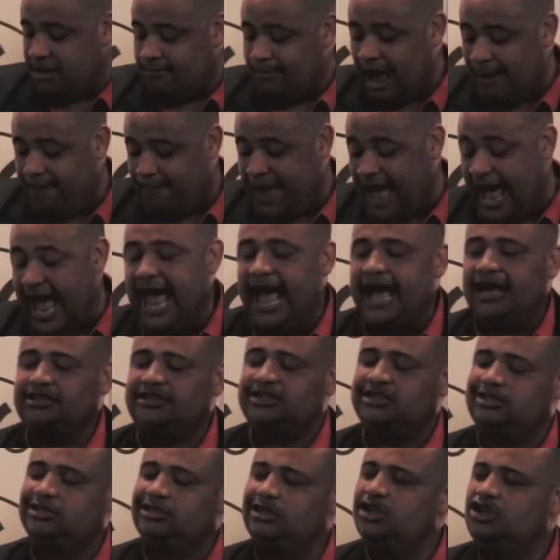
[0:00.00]
in my past
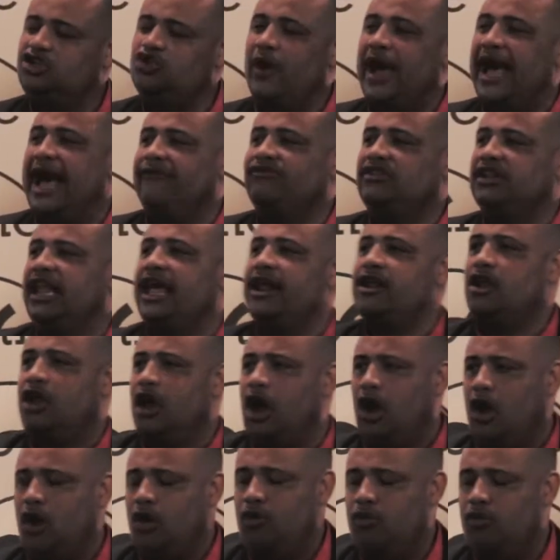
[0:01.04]
do I have to let
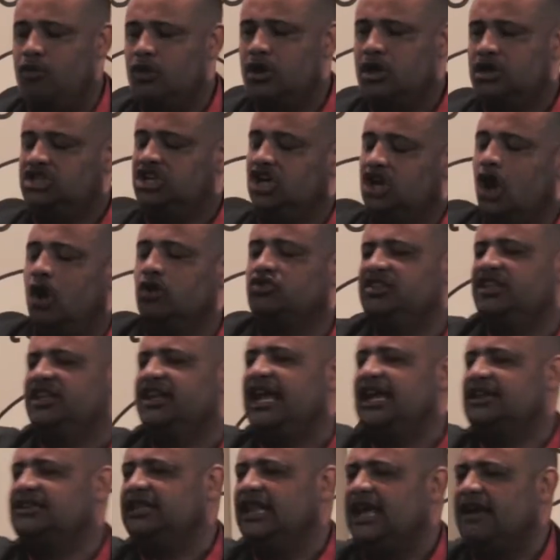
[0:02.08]
go to the
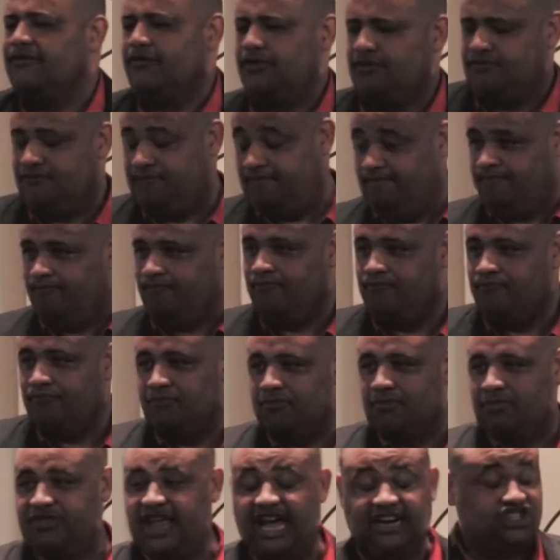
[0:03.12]
next level?
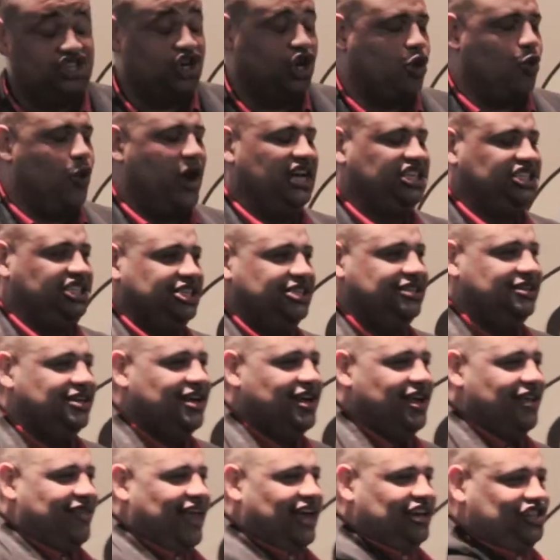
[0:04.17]
That's your question.
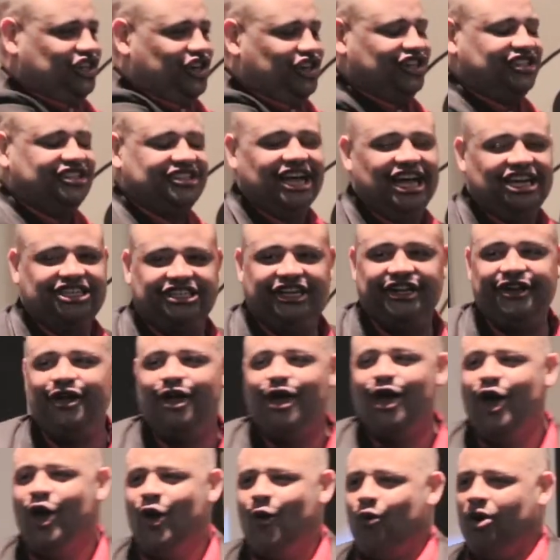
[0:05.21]
That's your discussion.
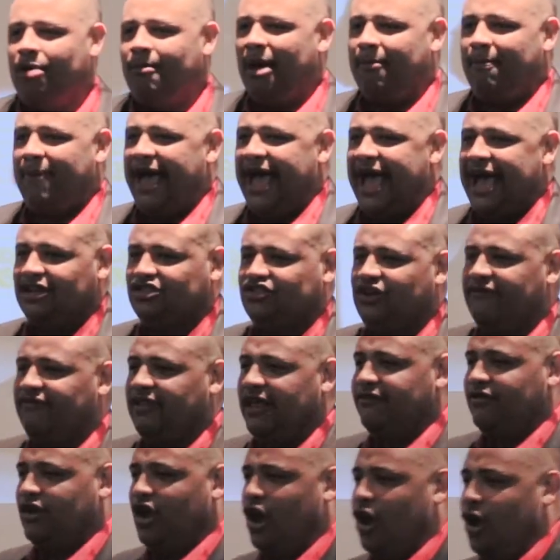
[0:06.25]
What in my past do I have to
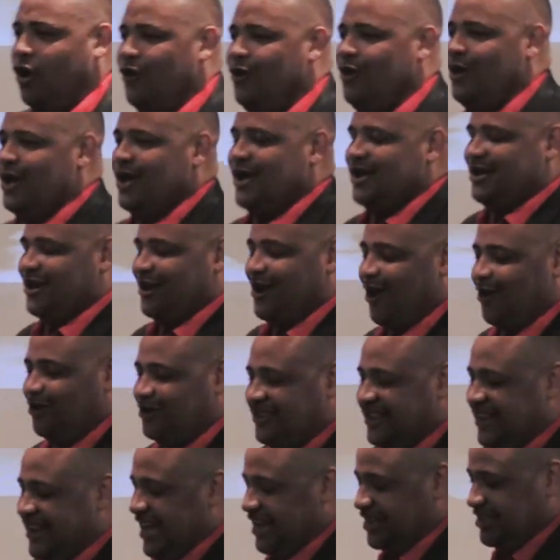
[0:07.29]
let go to
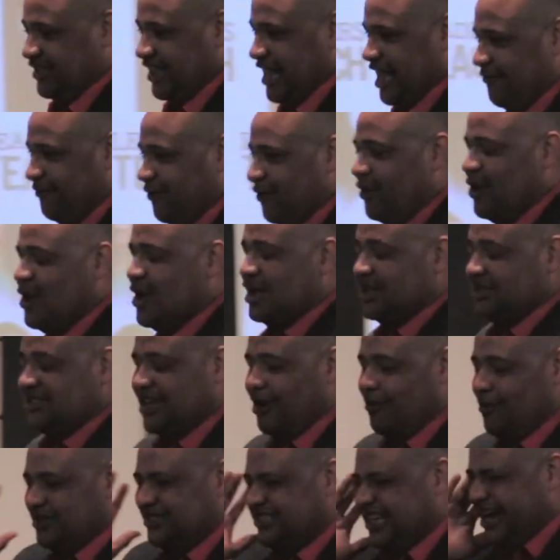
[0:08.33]
the next level?
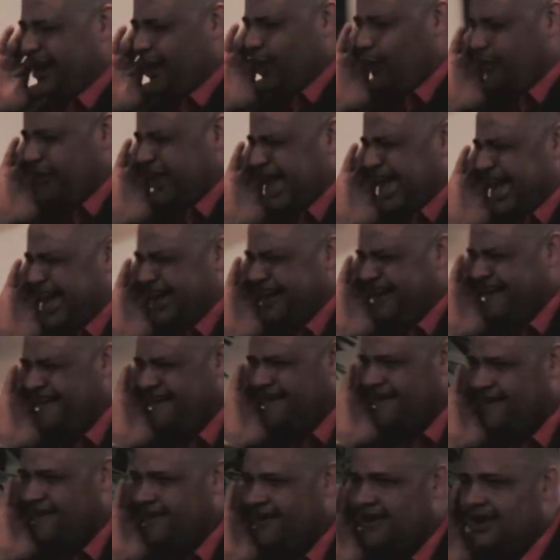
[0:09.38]
Someone say, oh, yeah.
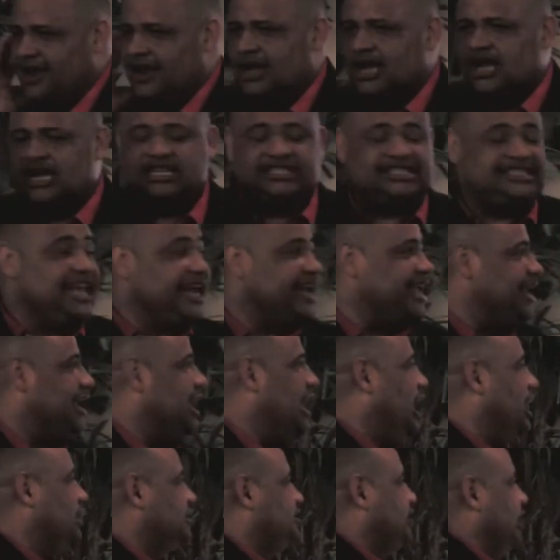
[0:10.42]
Second
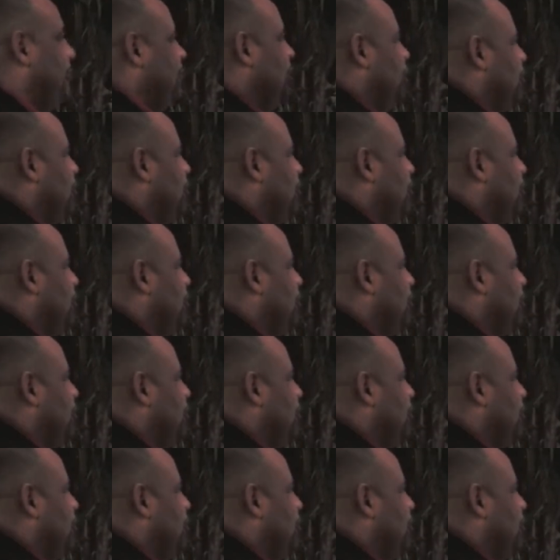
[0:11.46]
concept,